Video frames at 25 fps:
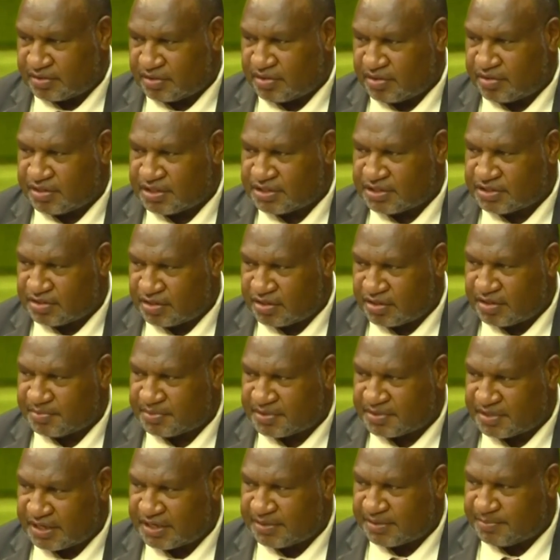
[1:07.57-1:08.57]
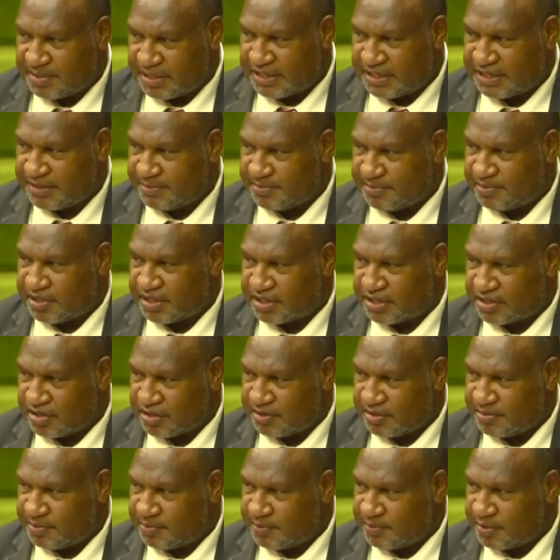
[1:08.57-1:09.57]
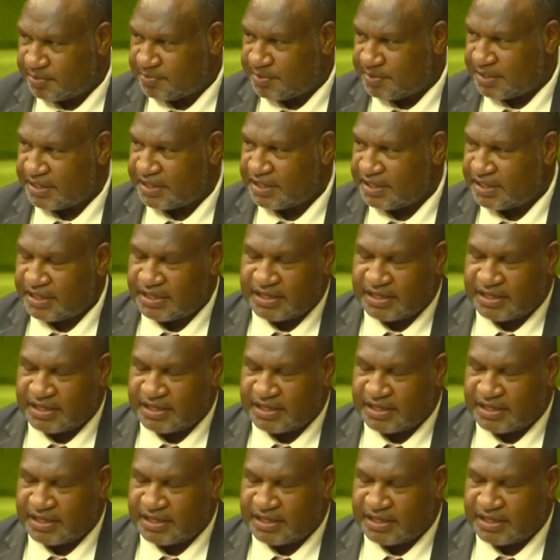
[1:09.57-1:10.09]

law restoring credibility, law economy, me.